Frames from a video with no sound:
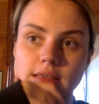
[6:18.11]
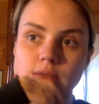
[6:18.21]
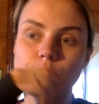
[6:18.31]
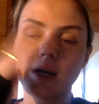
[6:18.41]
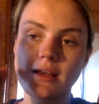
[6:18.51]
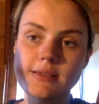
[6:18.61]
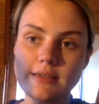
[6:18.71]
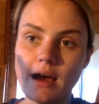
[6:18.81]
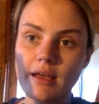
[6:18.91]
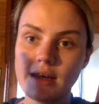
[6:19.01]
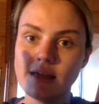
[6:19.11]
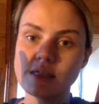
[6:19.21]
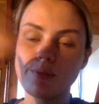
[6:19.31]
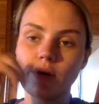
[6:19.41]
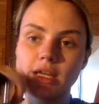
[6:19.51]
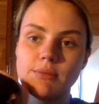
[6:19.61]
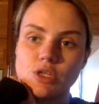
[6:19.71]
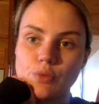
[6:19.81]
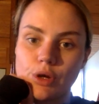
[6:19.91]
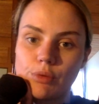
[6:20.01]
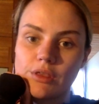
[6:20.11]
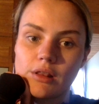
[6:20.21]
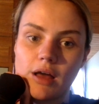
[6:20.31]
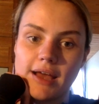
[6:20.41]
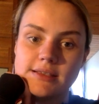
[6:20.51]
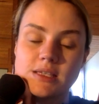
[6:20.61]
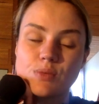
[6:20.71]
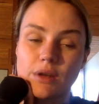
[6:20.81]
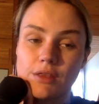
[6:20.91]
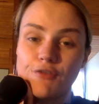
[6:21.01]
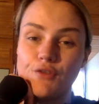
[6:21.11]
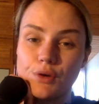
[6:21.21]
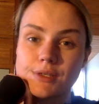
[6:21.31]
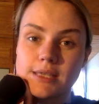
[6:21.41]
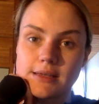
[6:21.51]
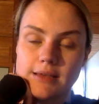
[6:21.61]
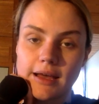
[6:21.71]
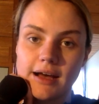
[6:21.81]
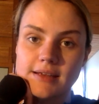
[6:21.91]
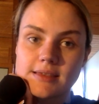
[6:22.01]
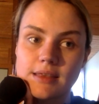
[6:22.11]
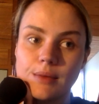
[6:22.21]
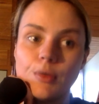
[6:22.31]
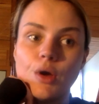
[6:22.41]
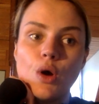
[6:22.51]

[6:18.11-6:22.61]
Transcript: It's when I start getting into body image work with clients, it's one of the first things I ask them.